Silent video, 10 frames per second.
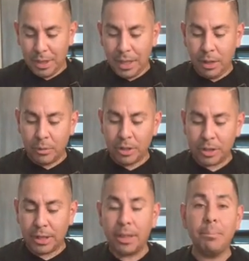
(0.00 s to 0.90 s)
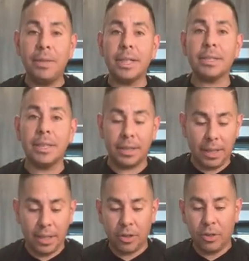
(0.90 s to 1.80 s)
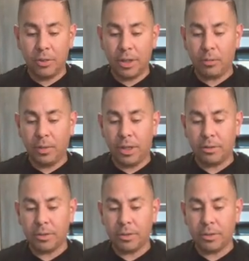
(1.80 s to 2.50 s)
And we're just gonna mix it and coat it well.